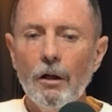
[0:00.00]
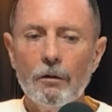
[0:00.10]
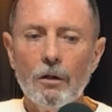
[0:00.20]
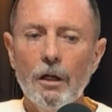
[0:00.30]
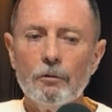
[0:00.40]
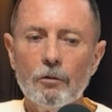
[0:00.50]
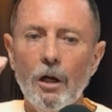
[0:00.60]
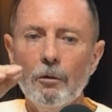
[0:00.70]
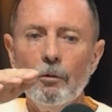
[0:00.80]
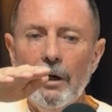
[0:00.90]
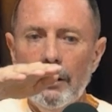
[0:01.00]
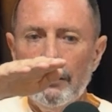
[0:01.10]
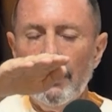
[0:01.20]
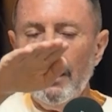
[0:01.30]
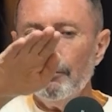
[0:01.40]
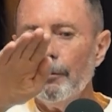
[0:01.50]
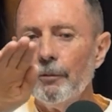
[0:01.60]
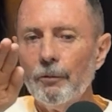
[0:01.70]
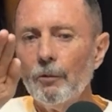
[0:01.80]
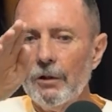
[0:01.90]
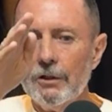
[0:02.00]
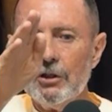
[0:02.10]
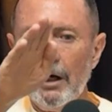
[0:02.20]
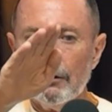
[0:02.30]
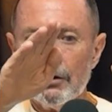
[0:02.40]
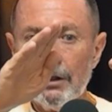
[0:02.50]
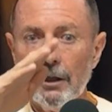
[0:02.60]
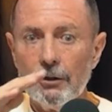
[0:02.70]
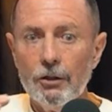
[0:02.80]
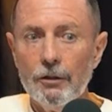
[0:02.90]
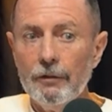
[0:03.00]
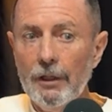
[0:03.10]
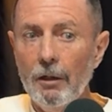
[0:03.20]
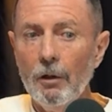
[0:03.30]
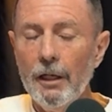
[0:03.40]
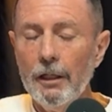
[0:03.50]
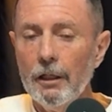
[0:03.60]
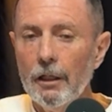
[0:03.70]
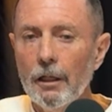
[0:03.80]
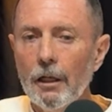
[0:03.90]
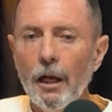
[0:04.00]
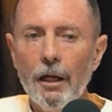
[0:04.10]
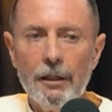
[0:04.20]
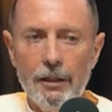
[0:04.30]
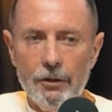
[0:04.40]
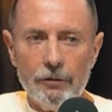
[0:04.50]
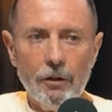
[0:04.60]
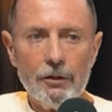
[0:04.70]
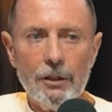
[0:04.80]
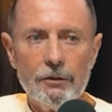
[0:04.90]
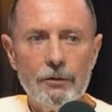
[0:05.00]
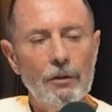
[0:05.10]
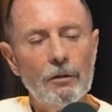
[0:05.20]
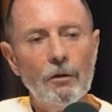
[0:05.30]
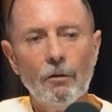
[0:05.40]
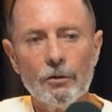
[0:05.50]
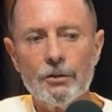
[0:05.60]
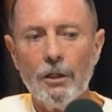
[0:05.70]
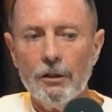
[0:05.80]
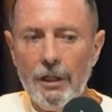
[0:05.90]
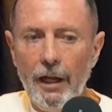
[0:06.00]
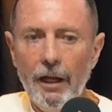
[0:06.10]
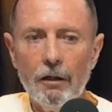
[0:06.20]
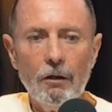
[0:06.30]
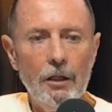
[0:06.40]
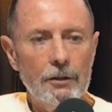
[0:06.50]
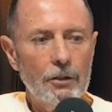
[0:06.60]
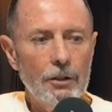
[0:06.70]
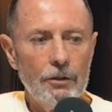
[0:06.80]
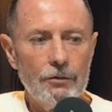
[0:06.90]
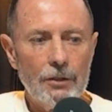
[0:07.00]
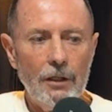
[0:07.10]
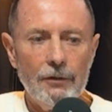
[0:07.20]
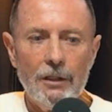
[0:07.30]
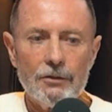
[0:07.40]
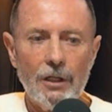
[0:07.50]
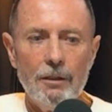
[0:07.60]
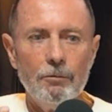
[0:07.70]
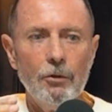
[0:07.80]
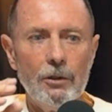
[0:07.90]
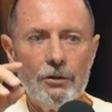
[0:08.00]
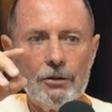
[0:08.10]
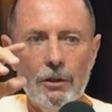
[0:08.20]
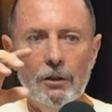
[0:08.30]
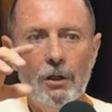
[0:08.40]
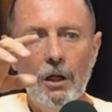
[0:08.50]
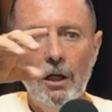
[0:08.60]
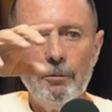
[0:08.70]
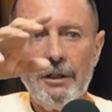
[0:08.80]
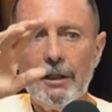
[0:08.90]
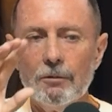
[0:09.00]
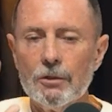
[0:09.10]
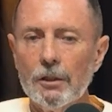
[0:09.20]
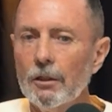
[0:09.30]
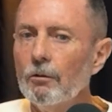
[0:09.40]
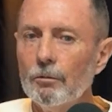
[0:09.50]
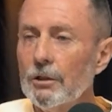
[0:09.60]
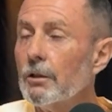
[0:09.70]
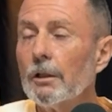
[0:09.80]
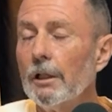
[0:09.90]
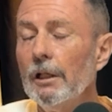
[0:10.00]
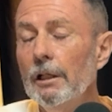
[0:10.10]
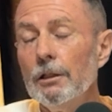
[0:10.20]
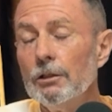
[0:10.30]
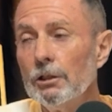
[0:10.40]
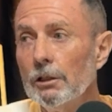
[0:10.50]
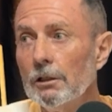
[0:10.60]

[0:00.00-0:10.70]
like right where the channels start curving that way, and then you've got your outline curves at that same point, so it becomes like almost like a hinge.